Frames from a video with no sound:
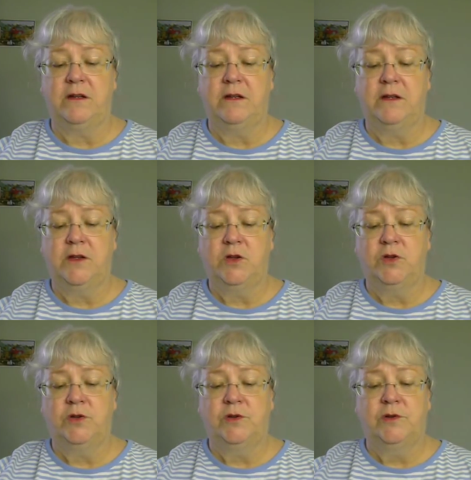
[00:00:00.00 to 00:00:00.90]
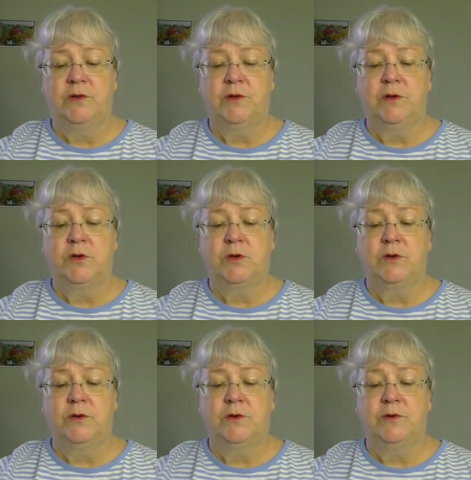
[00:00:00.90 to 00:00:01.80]

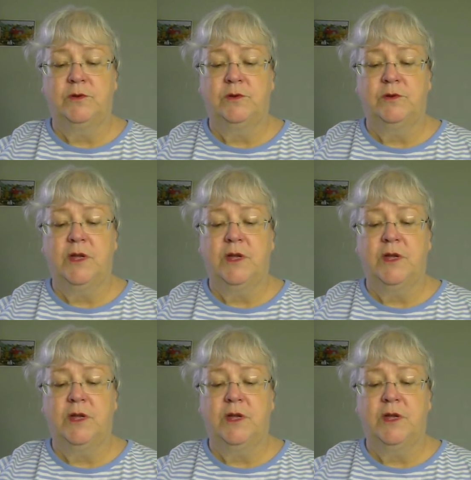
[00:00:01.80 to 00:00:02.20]
Nothing is said.